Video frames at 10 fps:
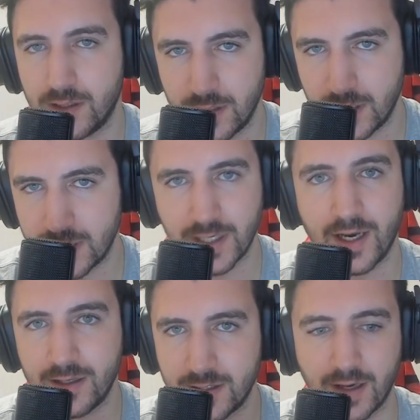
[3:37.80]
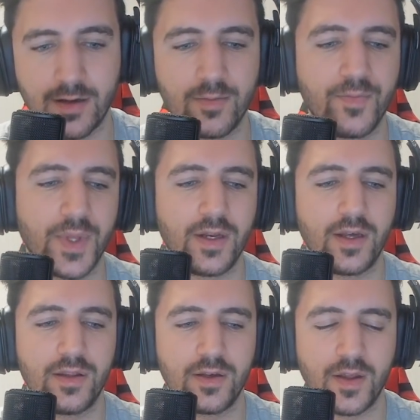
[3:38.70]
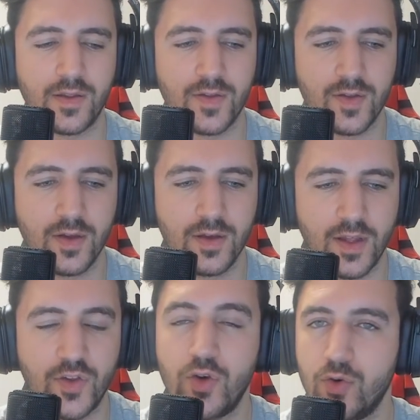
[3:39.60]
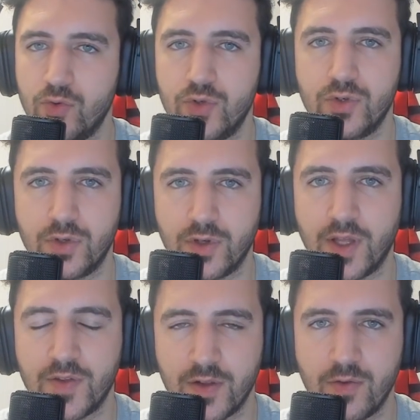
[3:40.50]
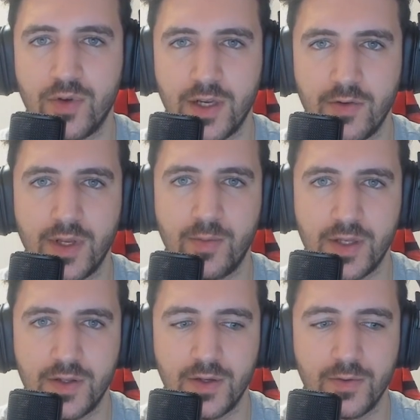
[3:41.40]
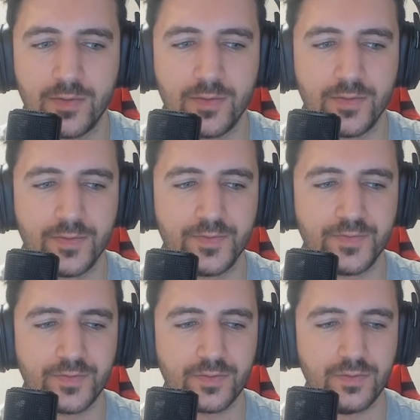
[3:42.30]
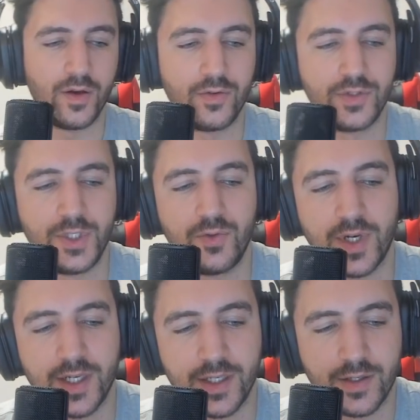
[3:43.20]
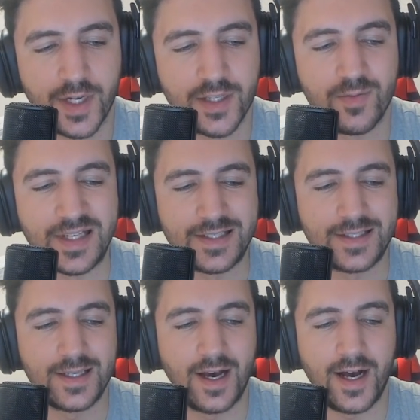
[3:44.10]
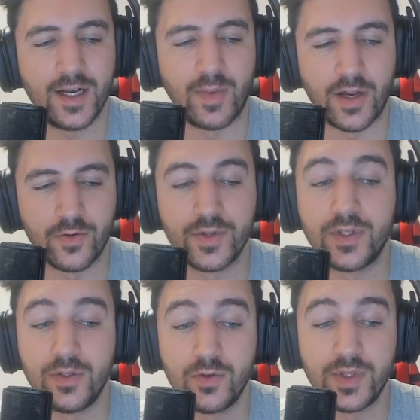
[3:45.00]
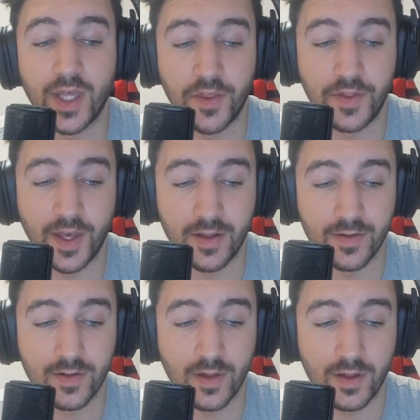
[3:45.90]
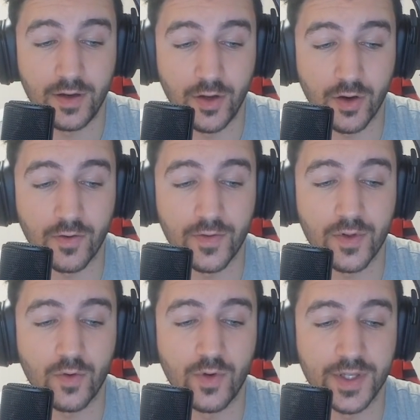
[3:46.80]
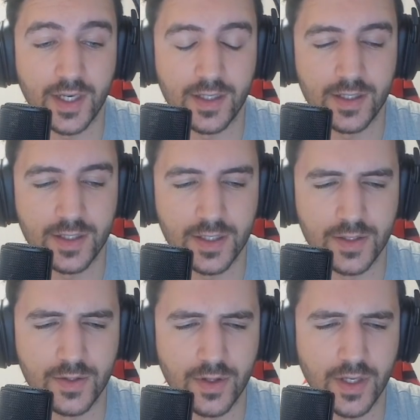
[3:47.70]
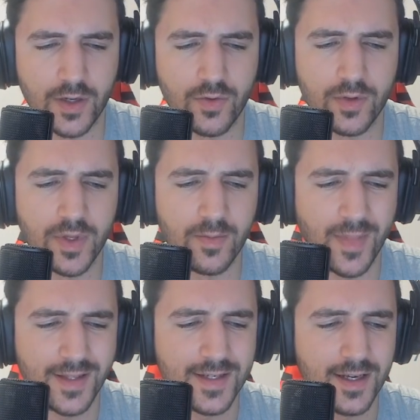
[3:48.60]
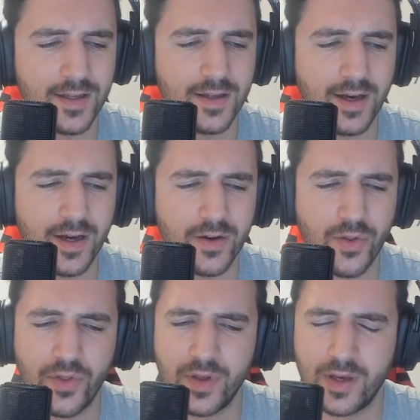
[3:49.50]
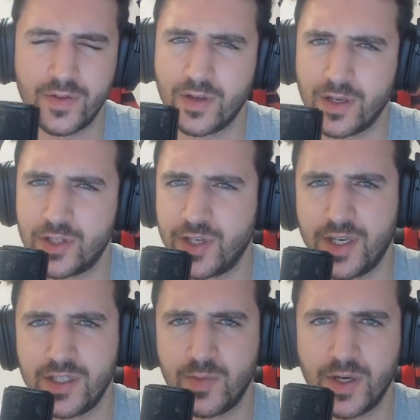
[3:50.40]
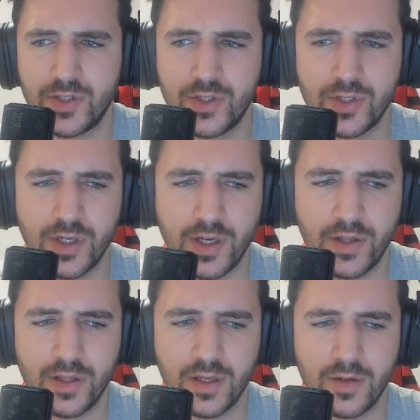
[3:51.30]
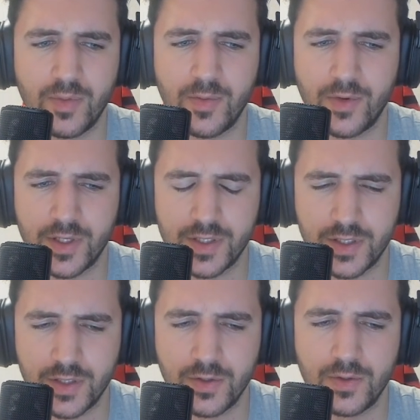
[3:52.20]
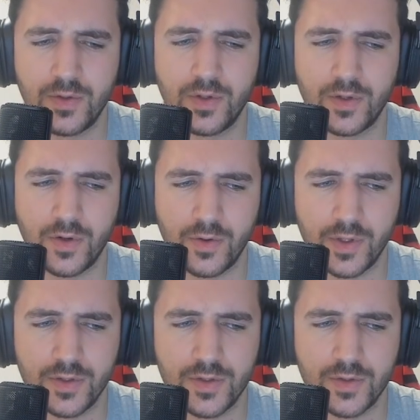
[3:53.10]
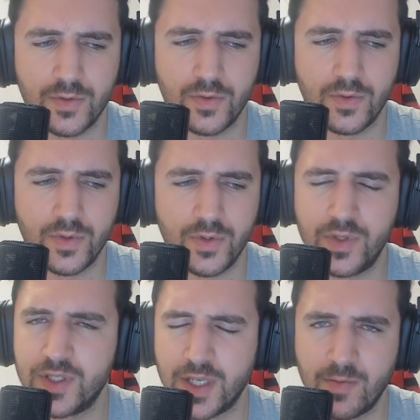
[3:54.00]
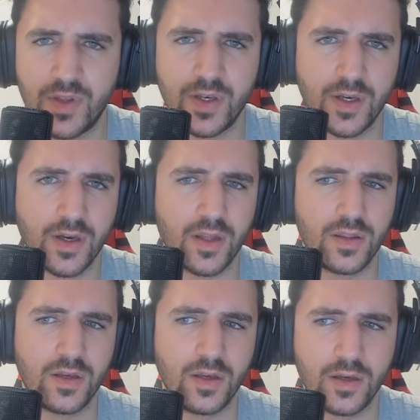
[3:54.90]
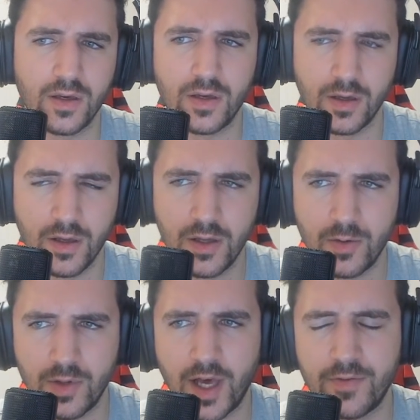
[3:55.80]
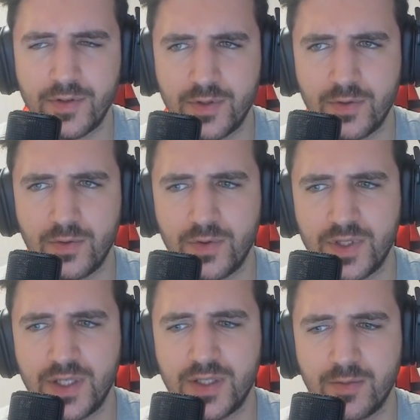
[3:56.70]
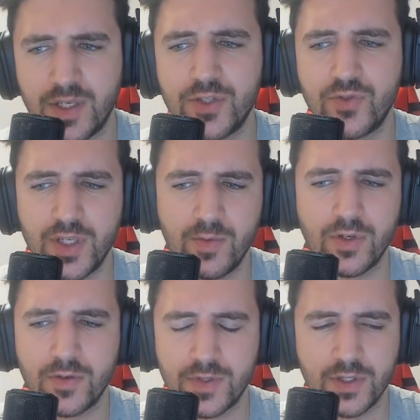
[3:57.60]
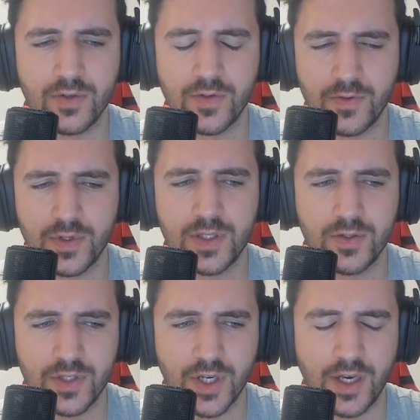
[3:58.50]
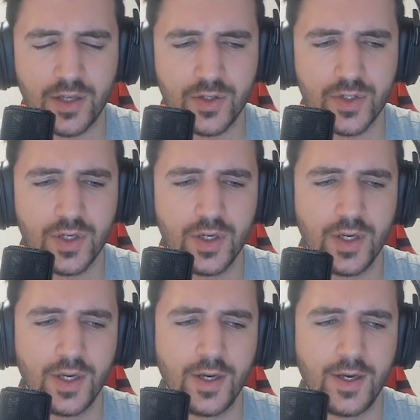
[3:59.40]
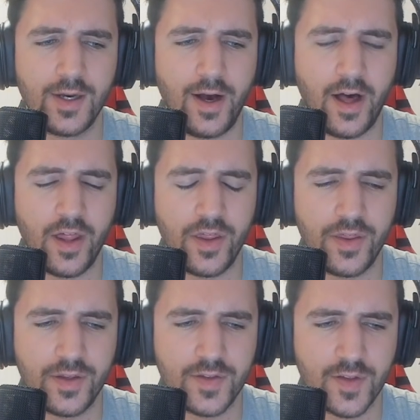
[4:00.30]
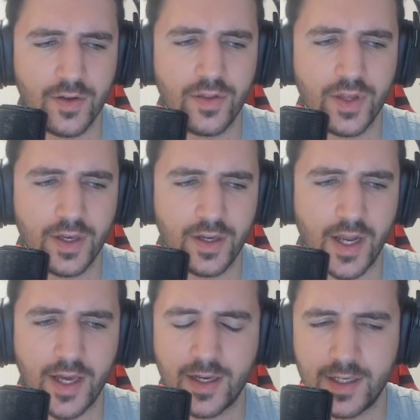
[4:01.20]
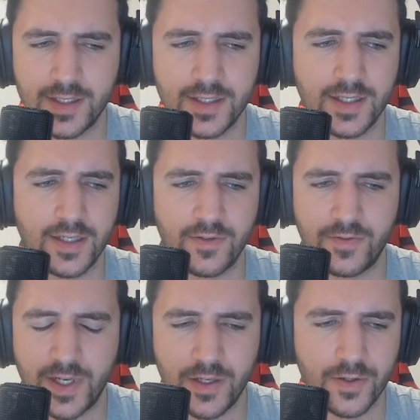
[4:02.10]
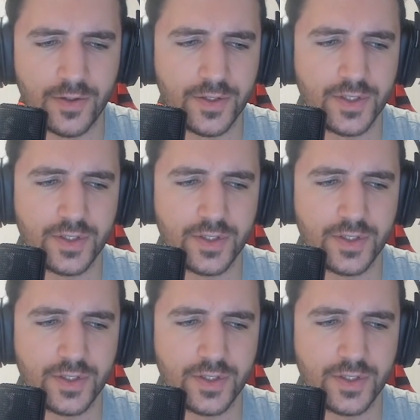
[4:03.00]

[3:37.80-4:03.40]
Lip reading: the entire time. And I think that's huge. That's a really big deal. OG Red Mist, hi Yamato, with the new Death Dance nerfs, what ADCs do you think will be meta? I don't think it's gonna change much. I think people are still going to do the same thing. I think we'll have to see some extreme nerfs in order for it to change. I still think like Kalista, Aphelios,